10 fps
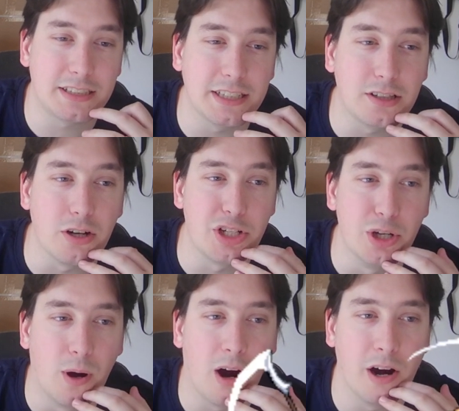think they're
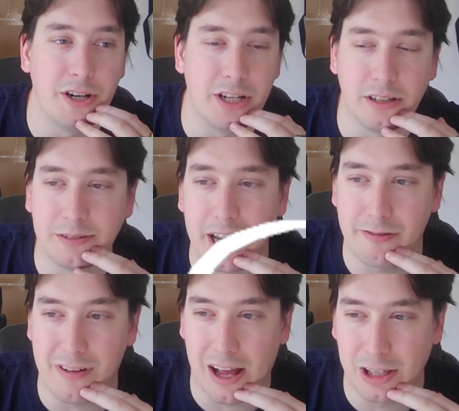too hard to
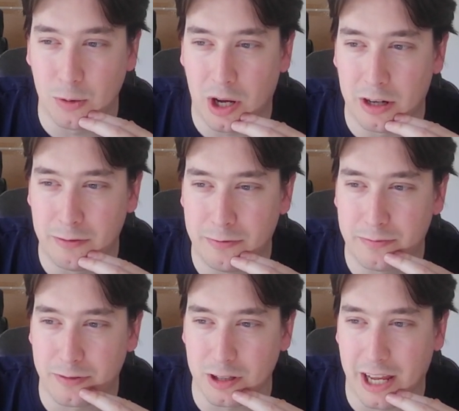get value out of
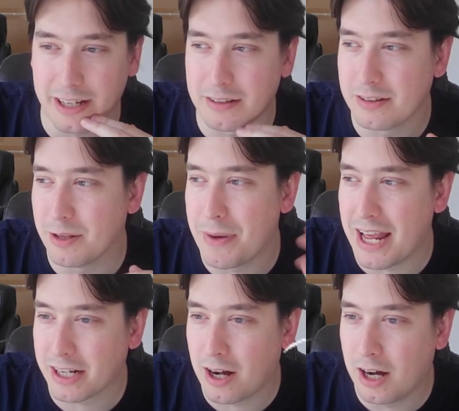for like the
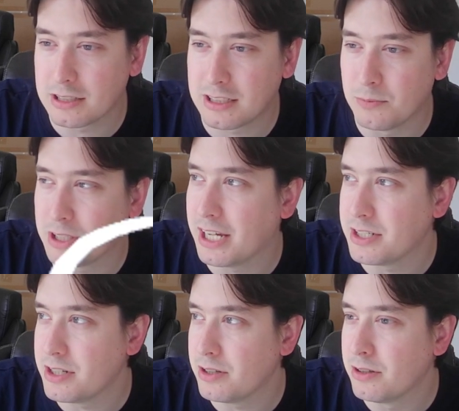mana cost and what they
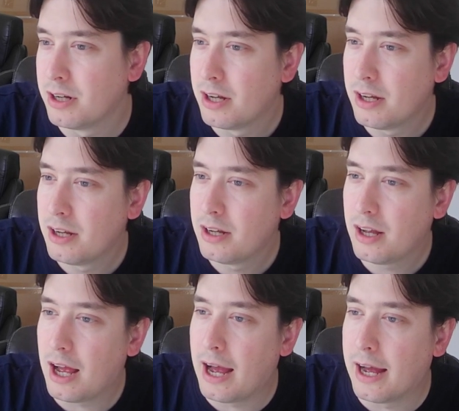do.
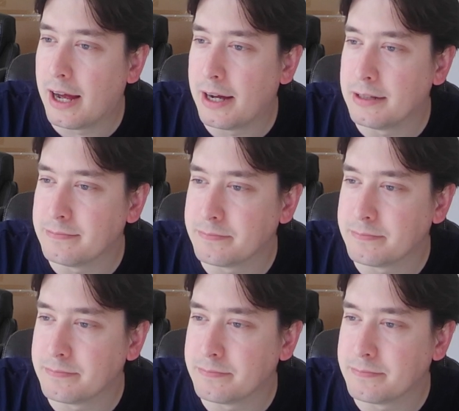I